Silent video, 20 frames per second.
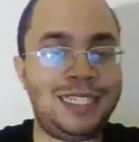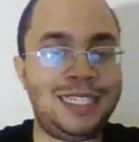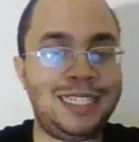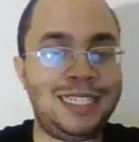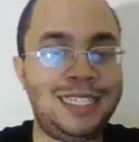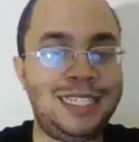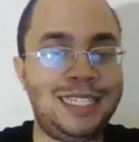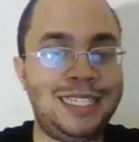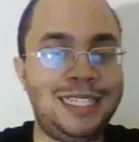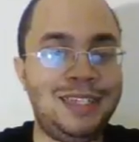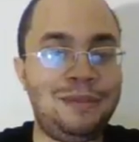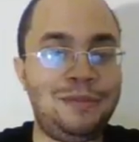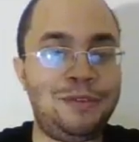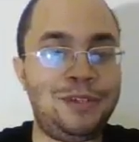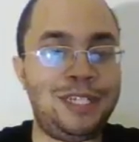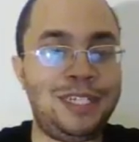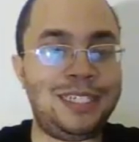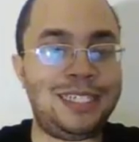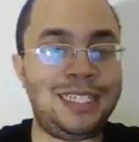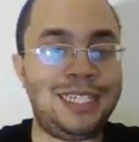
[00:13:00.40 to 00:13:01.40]
lots of
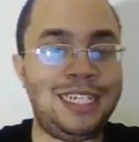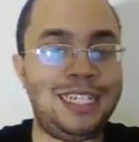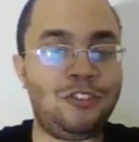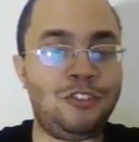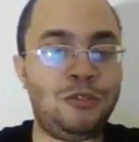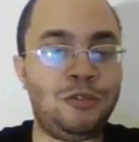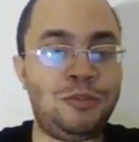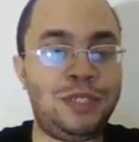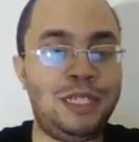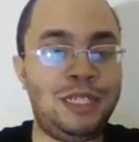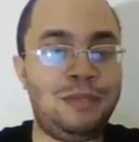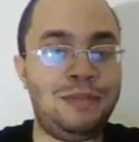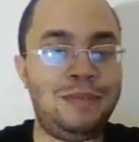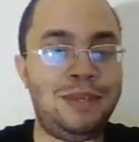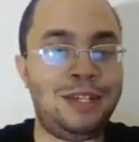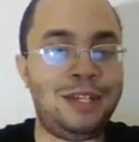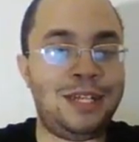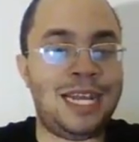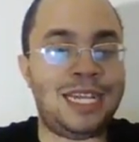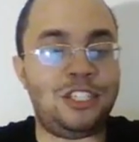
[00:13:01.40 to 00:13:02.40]
liberties, and his group in the
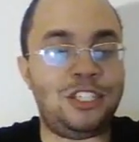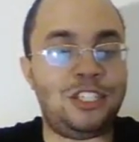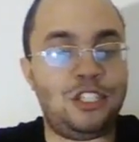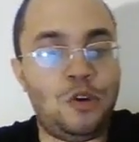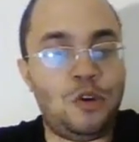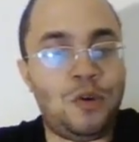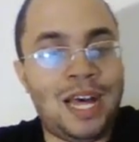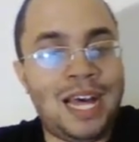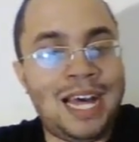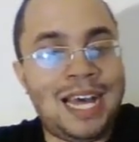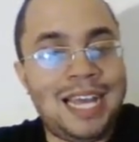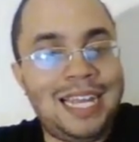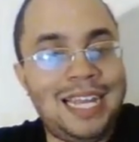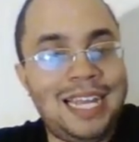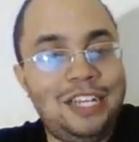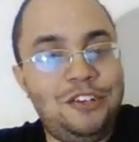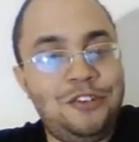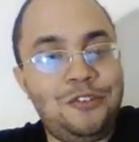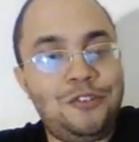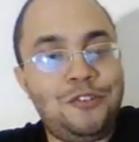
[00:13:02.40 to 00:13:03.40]
middle has no eye,
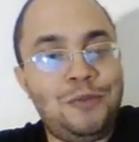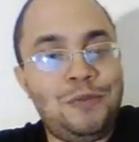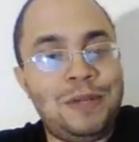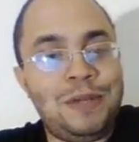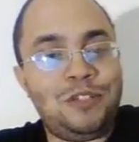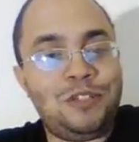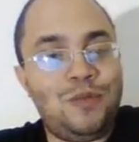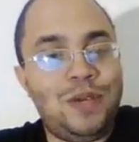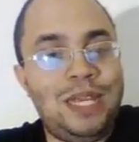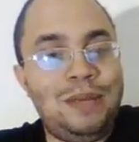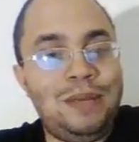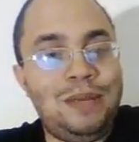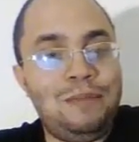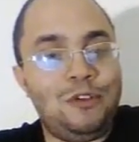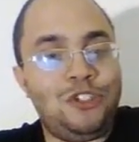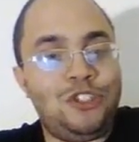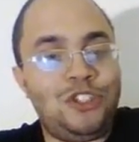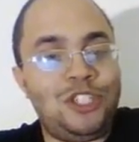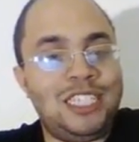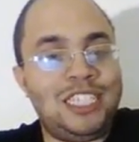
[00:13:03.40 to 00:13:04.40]
and your group has way more
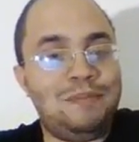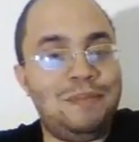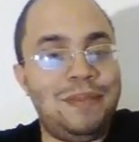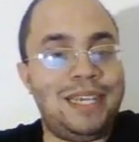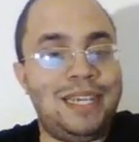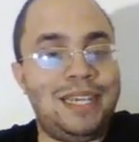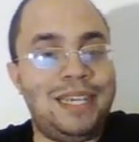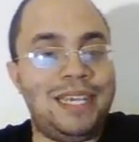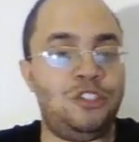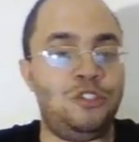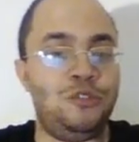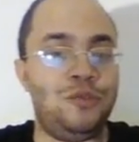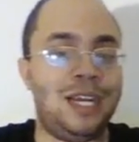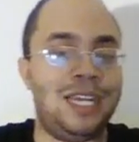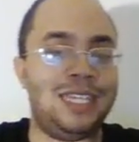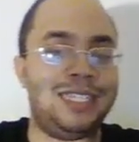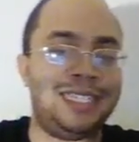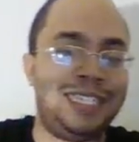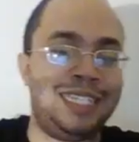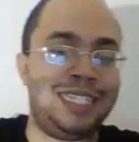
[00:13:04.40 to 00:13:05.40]
chance of making two
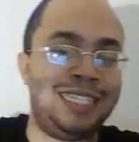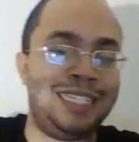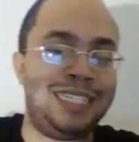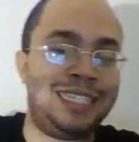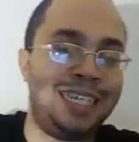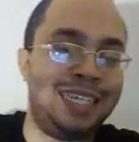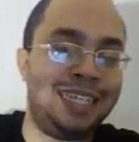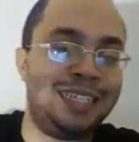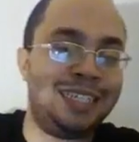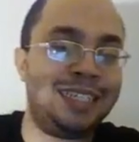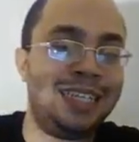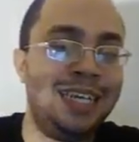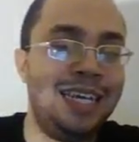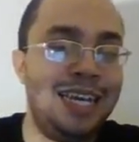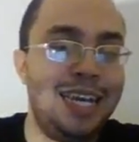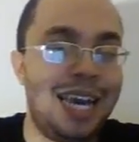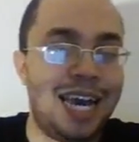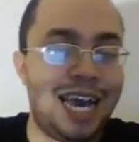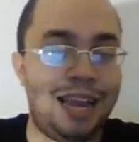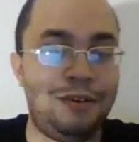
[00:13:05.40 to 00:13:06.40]
eyes than his does.
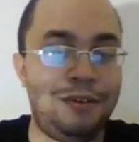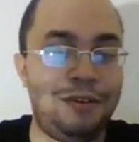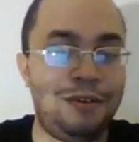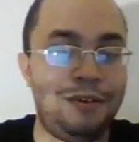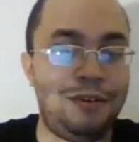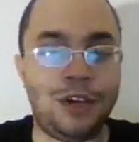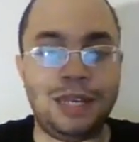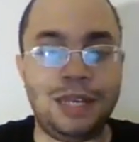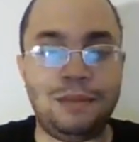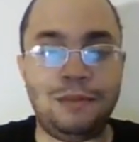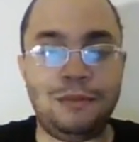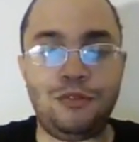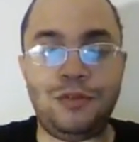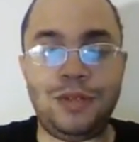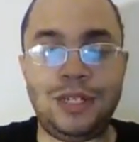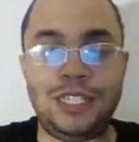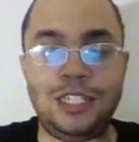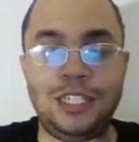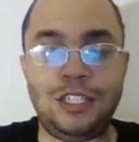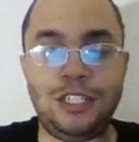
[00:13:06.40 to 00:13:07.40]
I would walk in
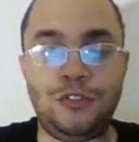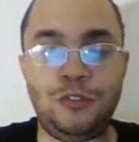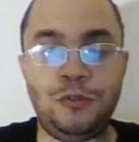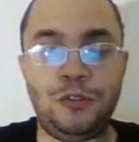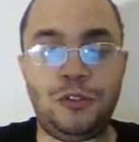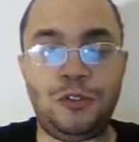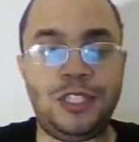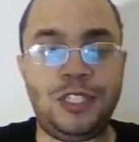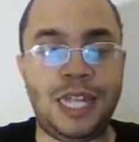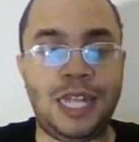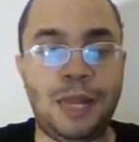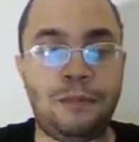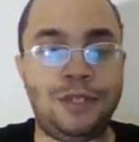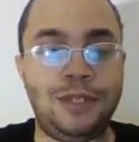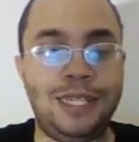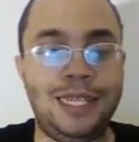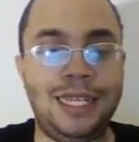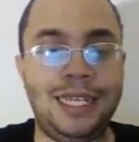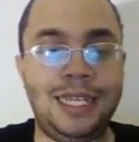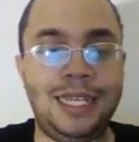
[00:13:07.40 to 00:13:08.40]
between his groups
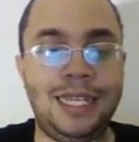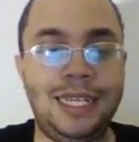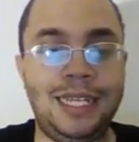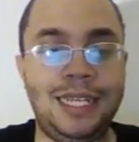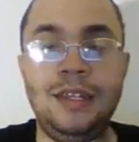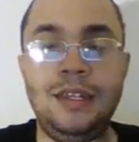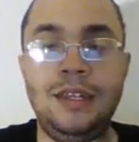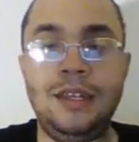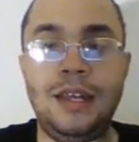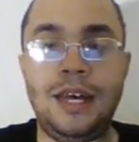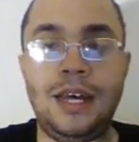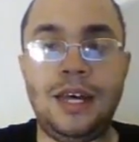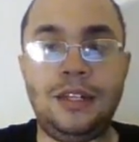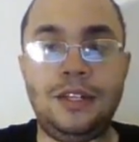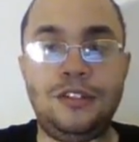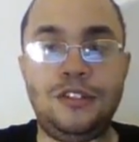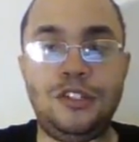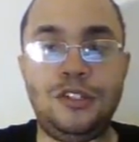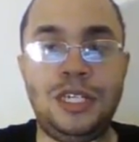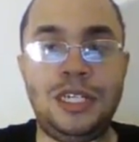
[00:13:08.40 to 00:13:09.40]
stubbornly.
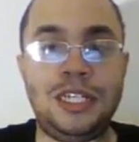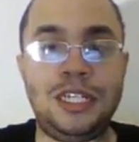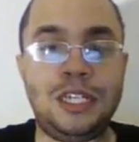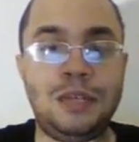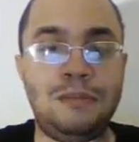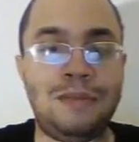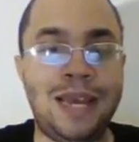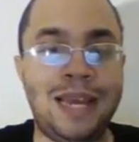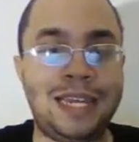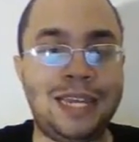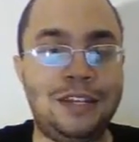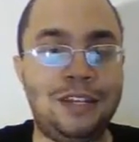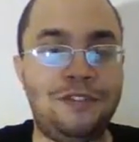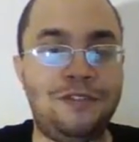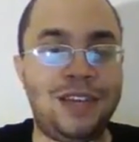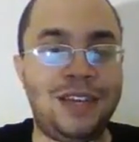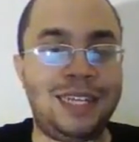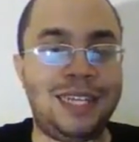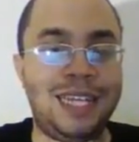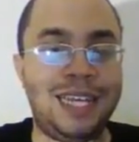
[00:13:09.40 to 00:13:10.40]
There's no need to come back and
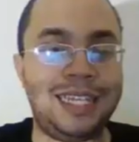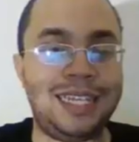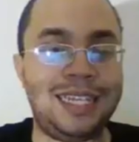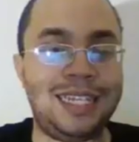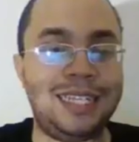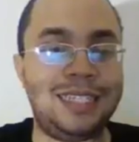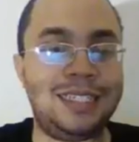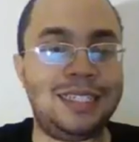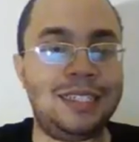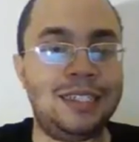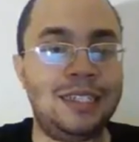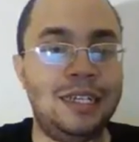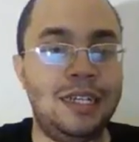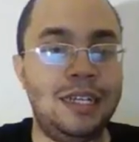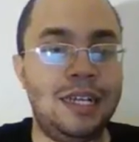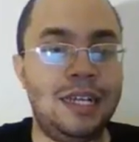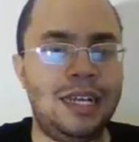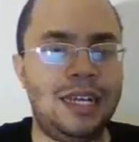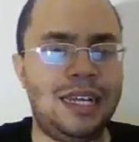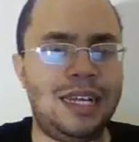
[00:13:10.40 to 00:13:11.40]
defend like this.
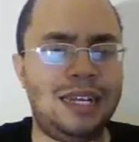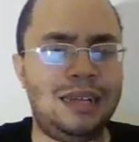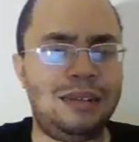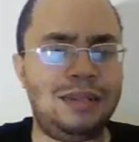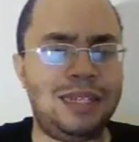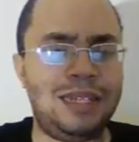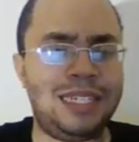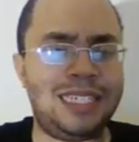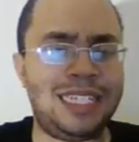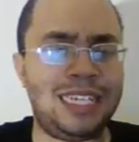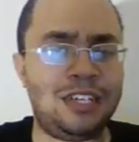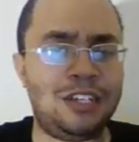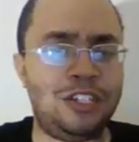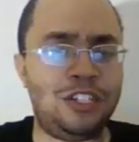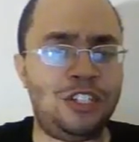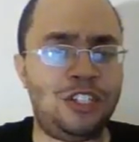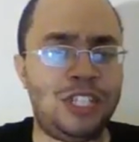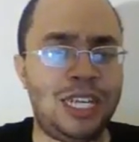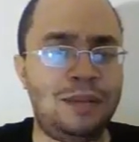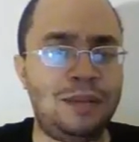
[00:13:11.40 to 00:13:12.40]
That's not good
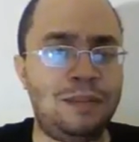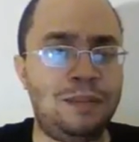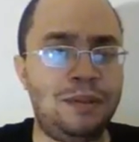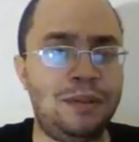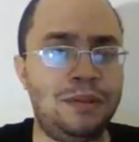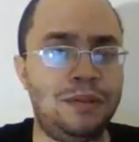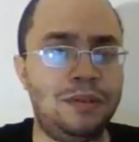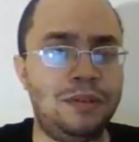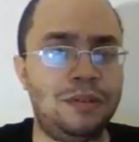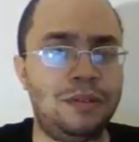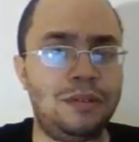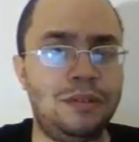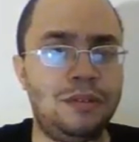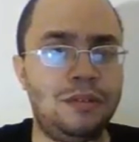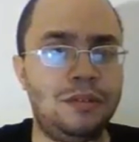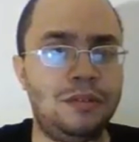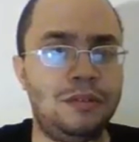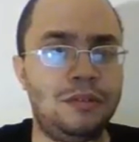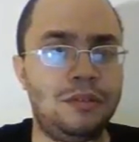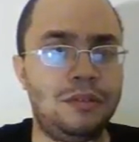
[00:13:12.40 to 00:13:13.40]
shape.
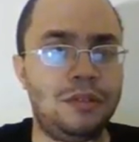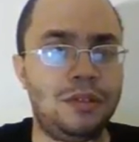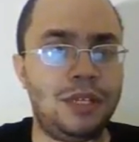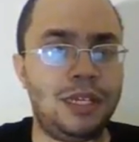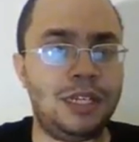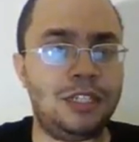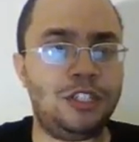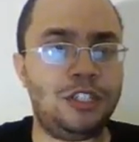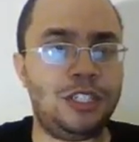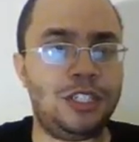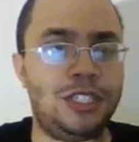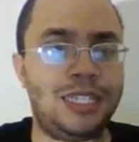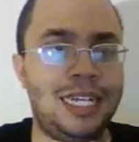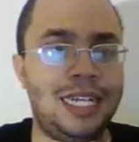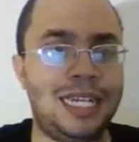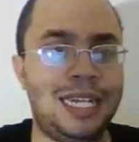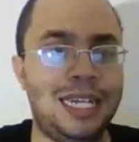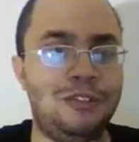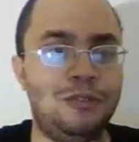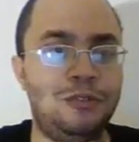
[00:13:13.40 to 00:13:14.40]
Okay, so you decide
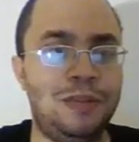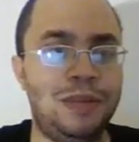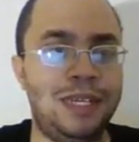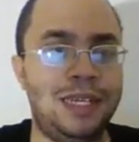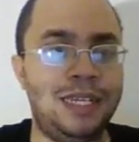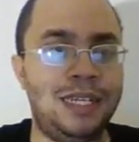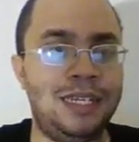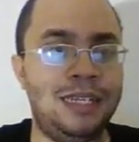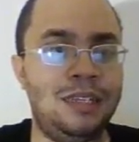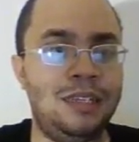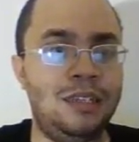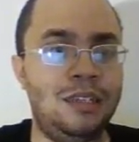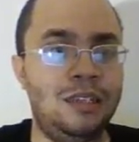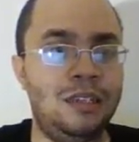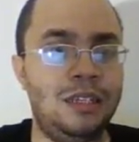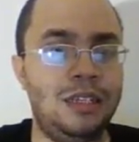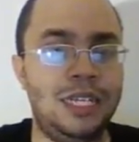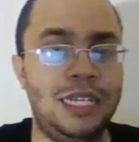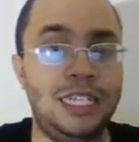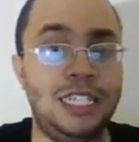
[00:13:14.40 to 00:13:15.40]
that was big.
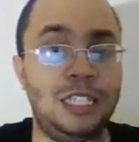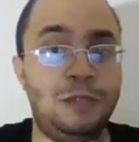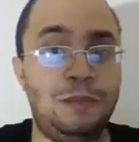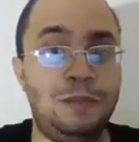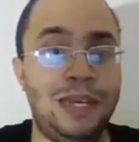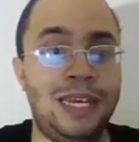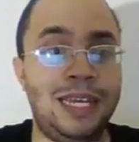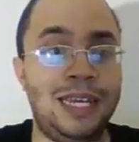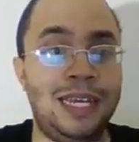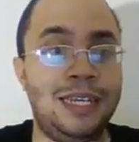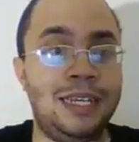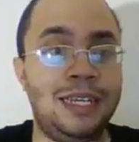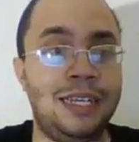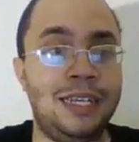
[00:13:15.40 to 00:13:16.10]
It's big.